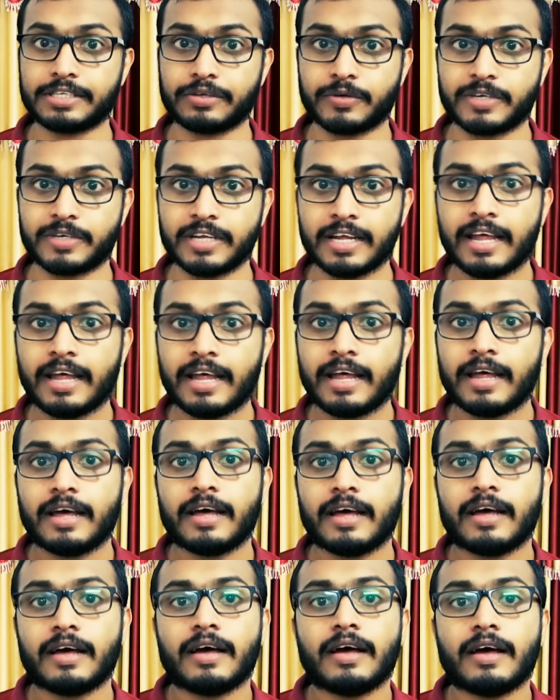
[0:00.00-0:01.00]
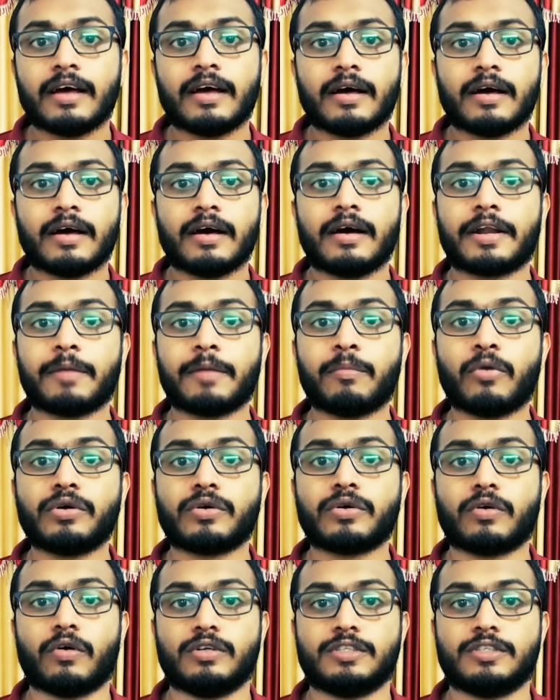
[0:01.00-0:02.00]
to execute
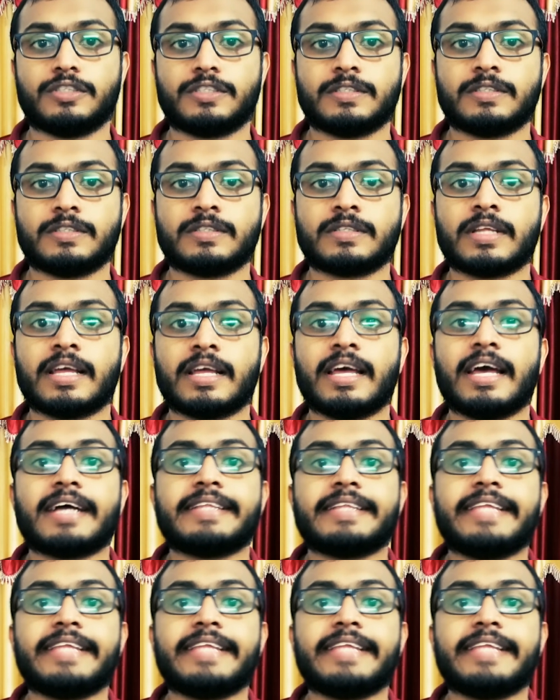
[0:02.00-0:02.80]
remote codes.